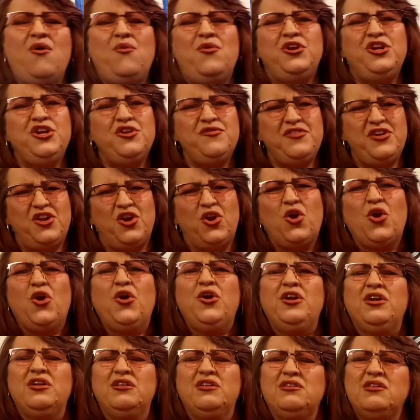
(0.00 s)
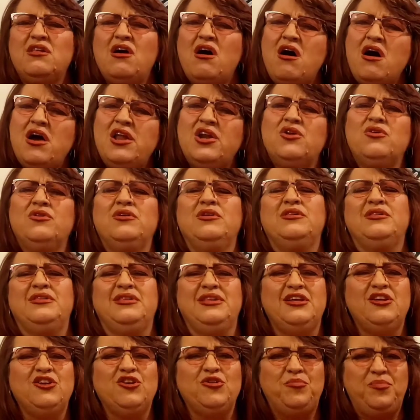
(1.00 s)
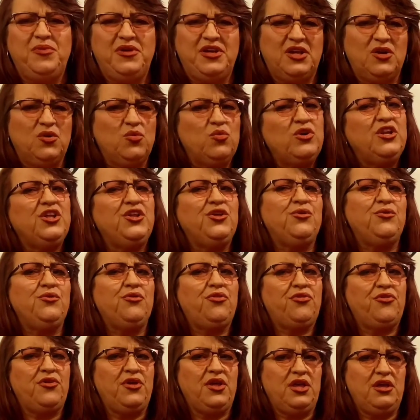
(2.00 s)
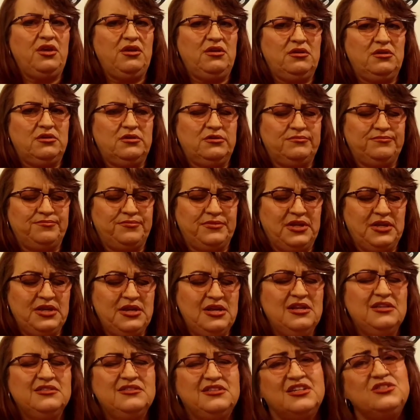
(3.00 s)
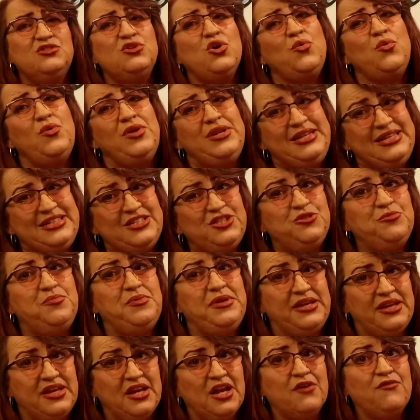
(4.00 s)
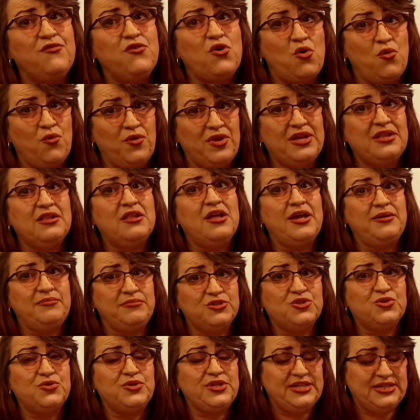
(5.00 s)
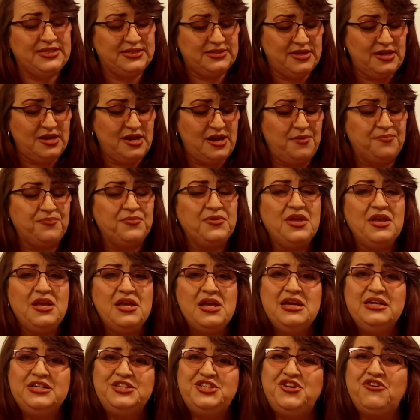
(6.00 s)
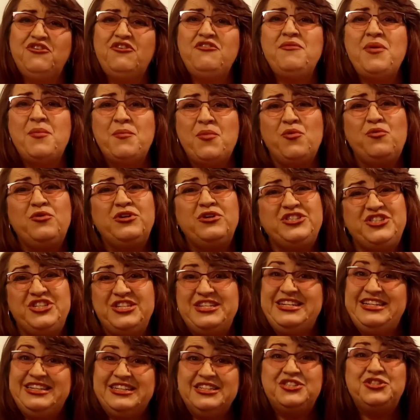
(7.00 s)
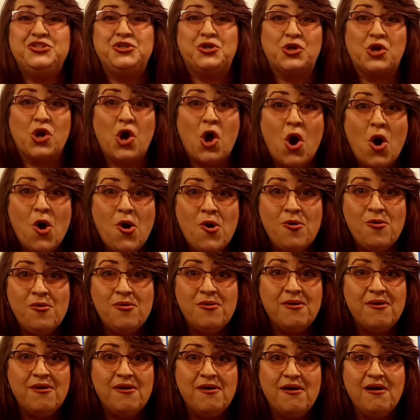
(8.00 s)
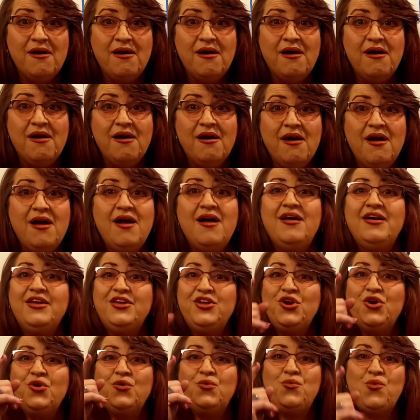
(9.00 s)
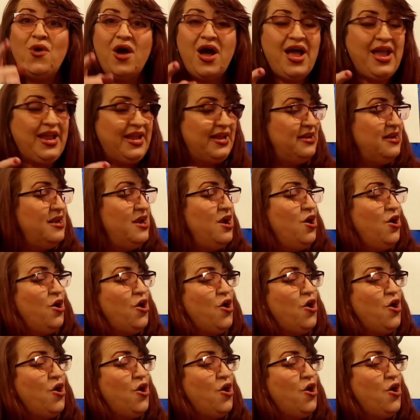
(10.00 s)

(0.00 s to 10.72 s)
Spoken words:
I wonder if it hurt a lot or a little bit. What do you think? That's why we need to be careful when we climb trees, huh? Do you remember where she needed to go? You're right.